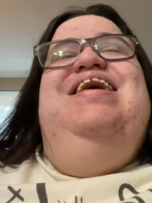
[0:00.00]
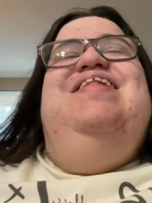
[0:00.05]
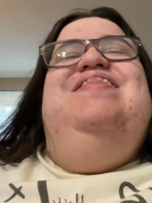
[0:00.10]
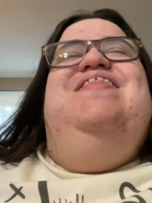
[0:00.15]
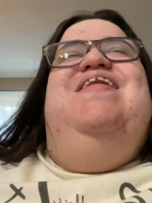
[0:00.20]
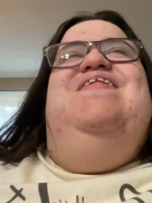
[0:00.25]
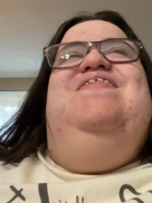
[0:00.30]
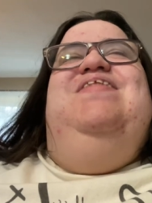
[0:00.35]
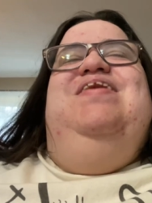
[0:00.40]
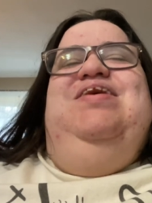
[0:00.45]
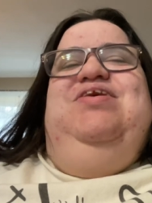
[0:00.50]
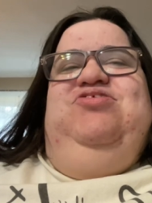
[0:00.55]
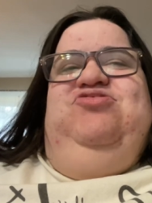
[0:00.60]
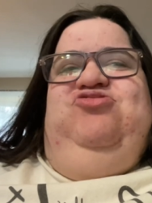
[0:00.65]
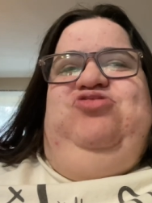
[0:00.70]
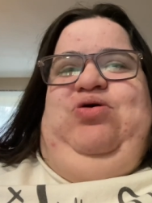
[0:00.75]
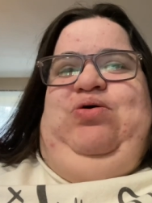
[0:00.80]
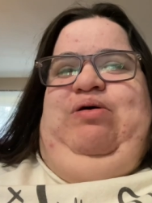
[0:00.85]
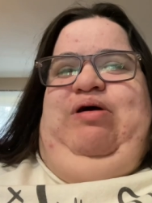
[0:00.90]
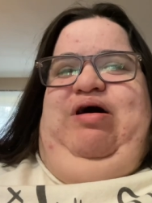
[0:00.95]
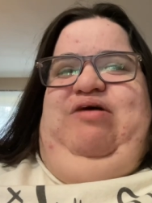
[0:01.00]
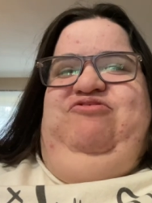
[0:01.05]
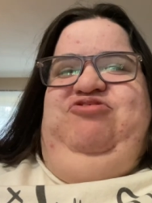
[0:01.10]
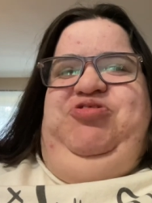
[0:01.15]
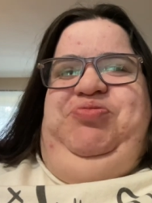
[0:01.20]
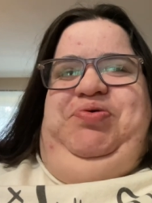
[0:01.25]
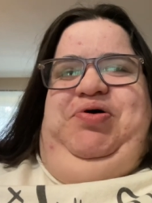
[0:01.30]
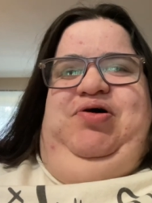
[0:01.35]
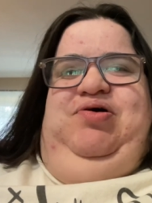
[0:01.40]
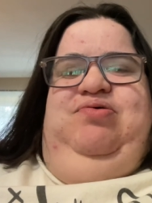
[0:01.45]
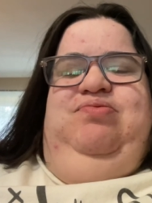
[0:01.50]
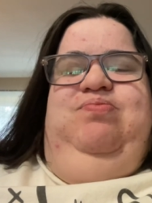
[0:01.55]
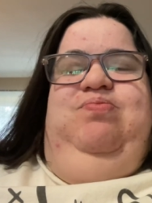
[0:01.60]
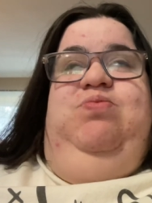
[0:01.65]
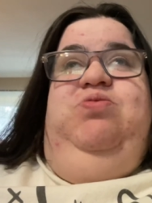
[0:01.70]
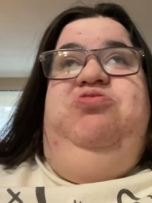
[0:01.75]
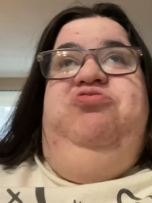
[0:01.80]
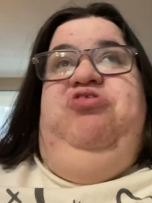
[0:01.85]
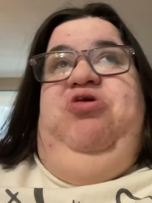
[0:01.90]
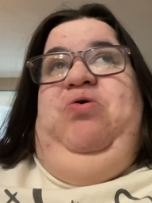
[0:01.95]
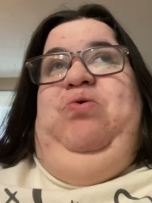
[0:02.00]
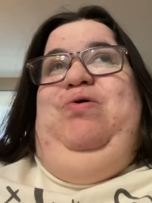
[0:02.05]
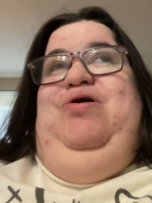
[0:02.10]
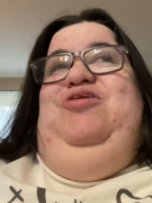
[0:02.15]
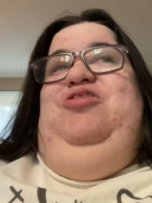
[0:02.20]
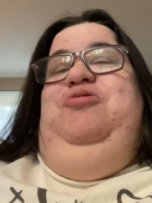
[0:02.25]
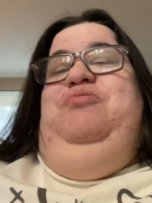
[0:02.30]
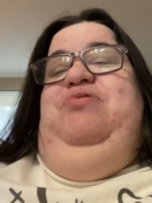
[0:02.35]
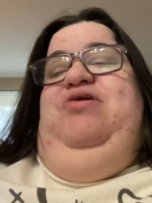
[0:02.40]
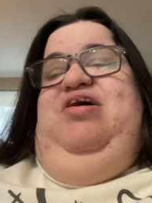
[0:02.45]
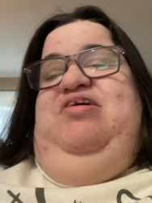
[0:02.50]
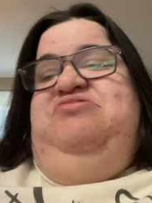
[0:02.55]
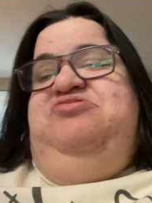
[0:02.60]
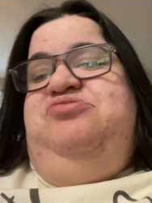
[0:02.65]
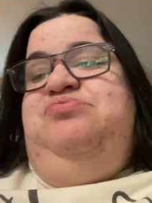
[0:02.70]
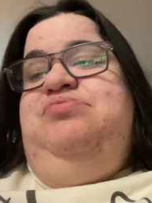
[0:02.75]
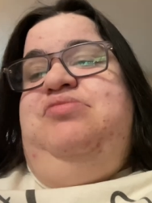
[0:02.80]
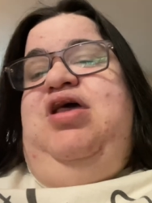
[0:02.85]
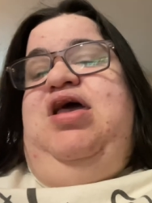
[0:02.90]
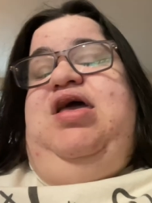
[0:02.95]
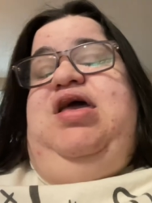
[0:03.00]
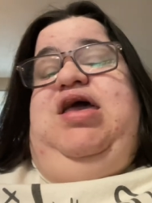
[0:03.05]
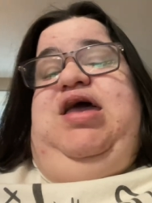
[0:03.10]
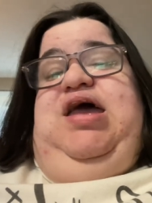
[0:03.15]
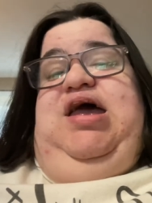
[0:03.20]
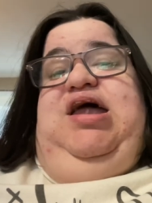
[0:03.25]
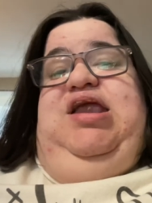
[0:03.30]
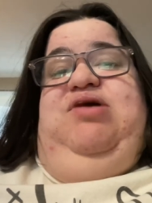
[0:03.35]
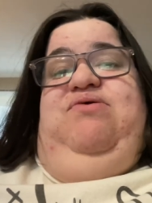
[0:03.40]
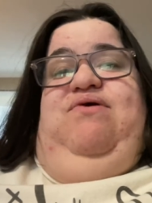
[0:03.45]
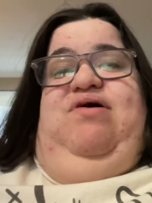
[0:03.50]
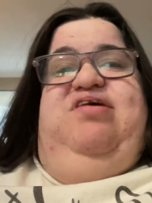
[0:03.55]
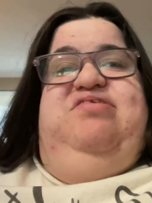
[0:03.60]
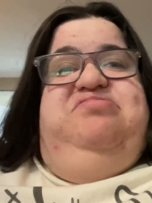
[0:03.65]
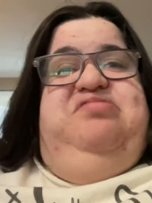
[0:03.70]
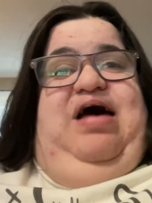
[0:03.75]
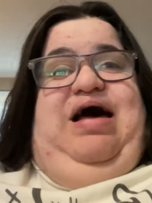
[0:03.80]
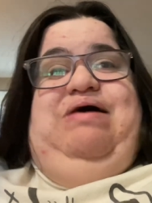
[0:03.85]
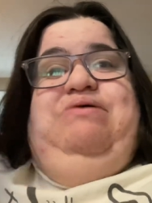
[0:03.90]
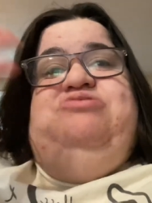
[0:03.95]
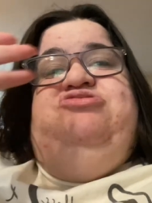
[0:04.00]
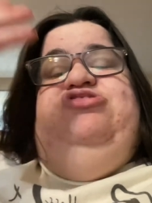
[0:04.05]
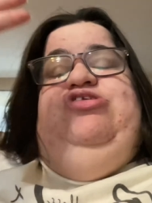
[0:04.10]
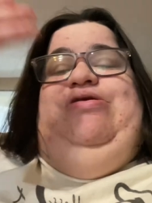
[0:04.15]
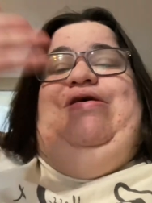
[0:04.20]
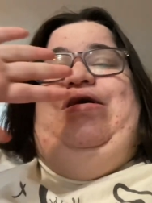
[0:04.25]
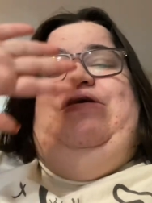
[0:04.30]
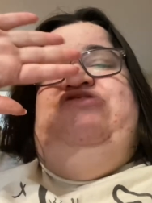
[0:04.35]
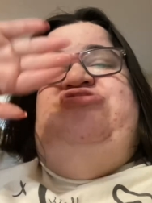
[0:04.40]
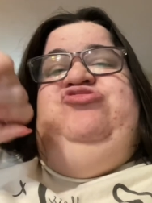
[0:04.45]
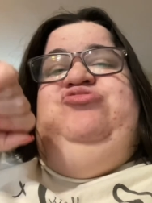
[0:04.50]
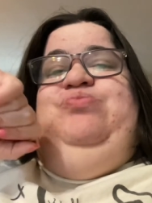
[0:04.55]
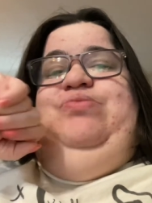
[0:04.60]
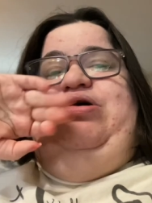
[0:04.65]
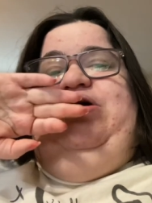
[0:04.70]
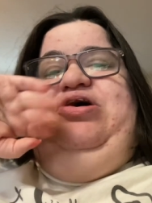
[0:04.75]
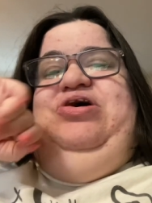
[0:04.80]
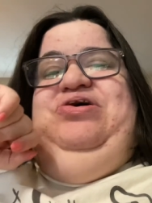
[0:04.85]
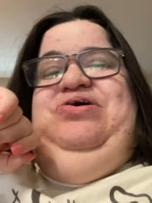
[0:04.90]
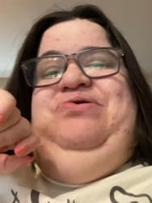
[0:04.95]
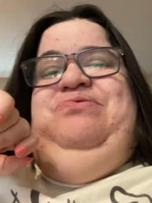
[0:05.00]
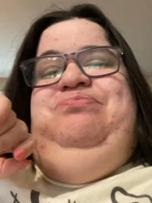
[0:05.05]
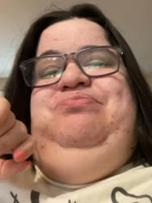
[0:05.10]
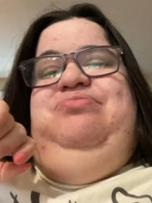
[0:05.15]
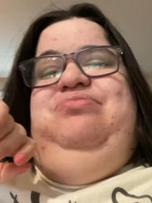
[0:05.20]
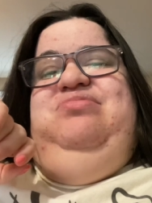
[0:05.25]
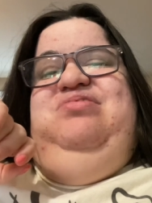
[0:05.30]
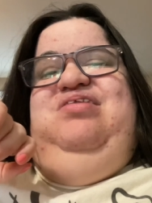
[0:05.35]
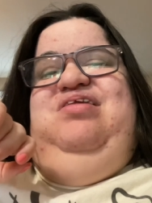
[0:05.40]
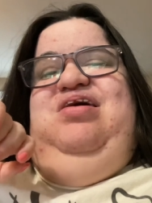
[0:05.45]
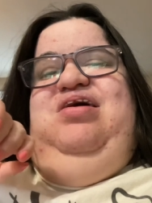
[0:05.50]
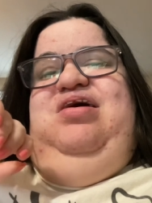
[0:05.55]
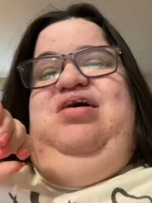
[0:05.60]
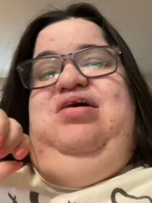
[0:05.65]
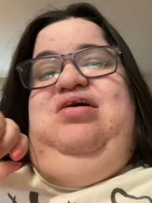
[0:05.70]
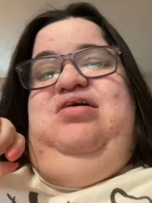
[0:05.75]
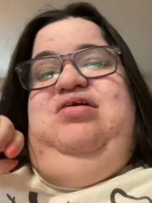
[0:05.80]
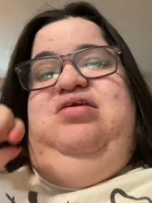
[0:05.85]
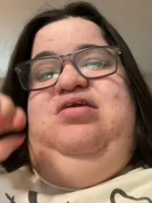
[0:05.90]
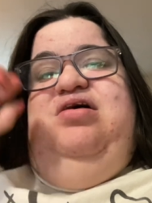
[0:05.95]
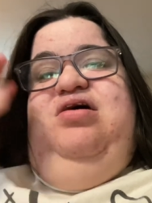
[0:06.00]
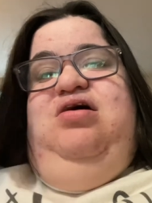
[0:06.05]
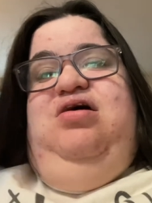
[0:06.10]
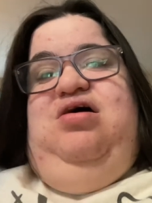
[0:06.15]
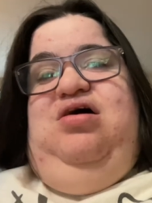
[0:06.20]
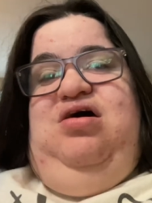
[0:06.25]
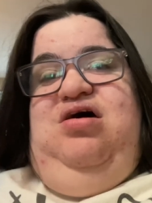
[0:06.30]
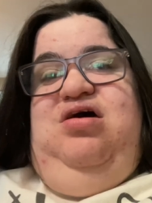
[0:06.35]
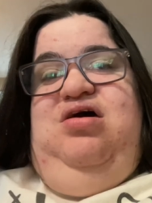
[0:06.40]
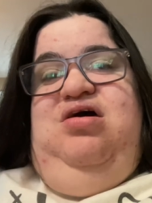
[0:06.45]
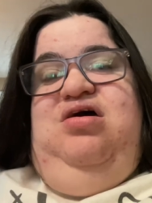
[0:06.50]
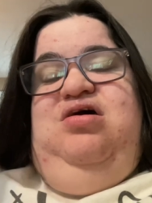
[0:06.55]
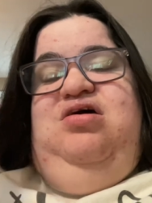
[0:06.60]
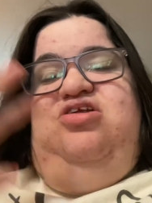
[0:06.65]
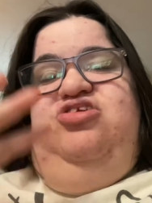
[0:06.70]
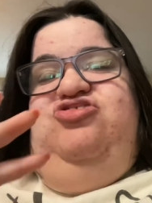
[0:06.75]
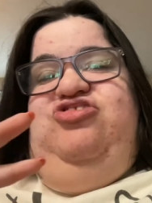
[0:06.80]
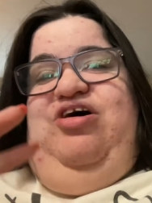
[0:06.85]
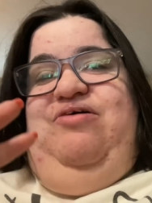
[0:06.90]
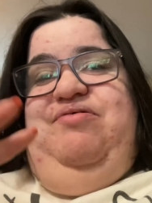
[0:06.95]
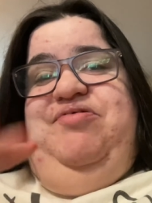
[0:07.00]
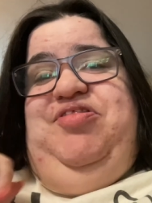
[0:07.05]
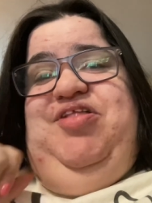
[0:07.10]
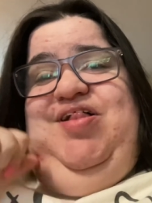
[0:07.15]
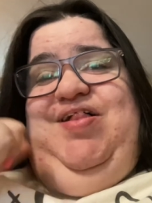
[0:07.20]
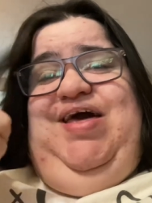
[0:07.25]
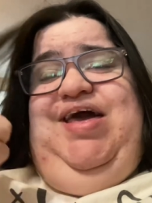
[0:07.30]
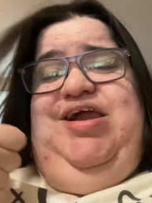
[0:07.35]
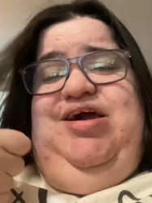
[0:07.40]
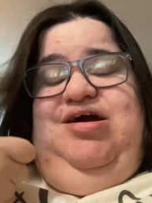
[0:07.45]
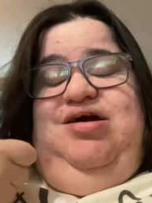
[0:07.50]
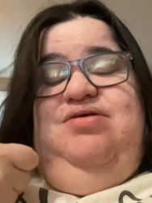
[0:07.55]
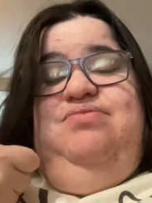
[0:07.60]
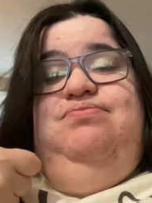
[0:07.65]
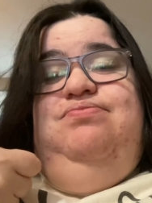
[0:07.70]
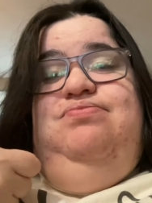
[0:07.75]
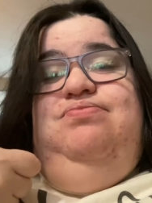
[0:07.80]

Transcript: That thing is so comfortable, so worth the price. Anyways, I will see you guys tomorrow and uh, chat with you later.